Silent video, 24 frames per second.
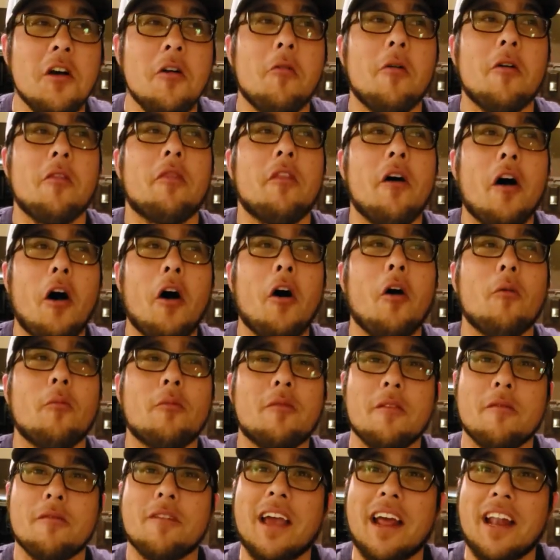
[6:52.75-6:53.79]
with the
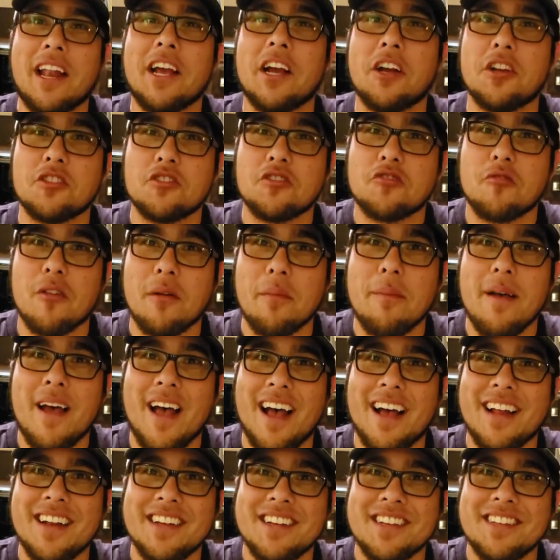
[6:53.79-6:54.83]
hopes of getting a shrimp
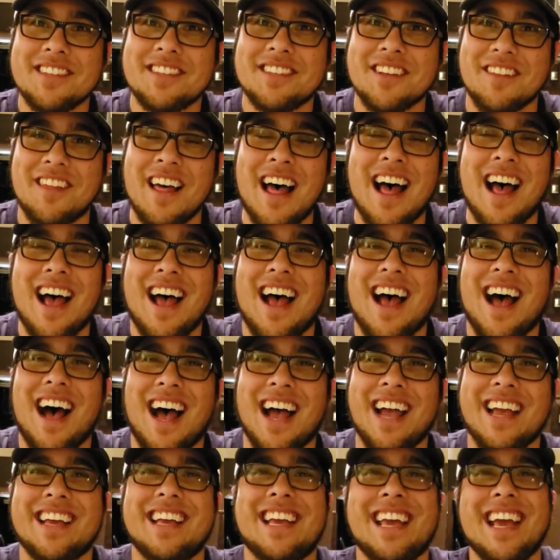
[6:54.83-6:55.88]
head so
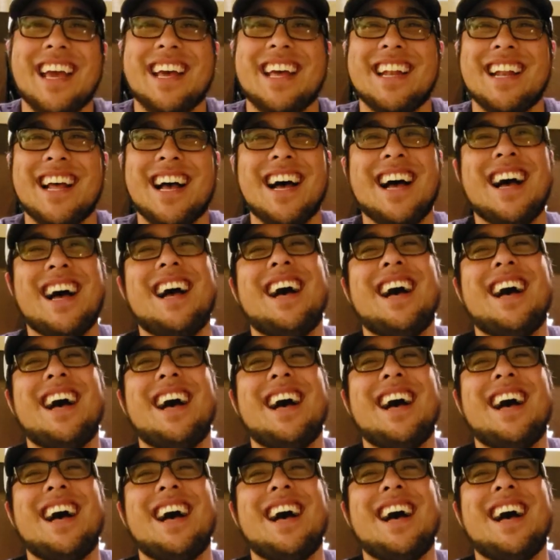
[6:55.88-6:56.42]
that I can,